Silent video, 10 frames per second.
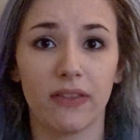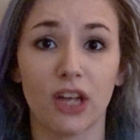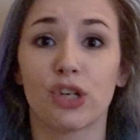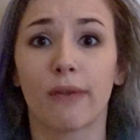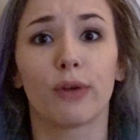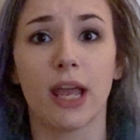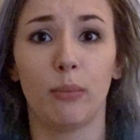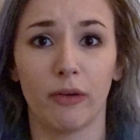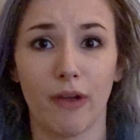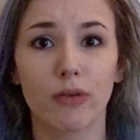that Jeffrey
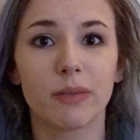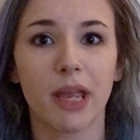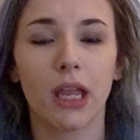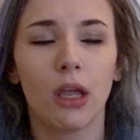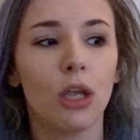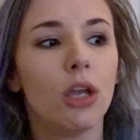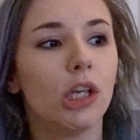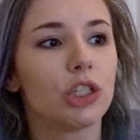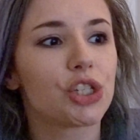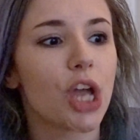had provoked me.
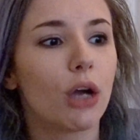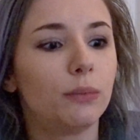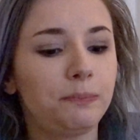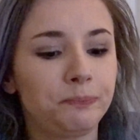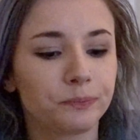So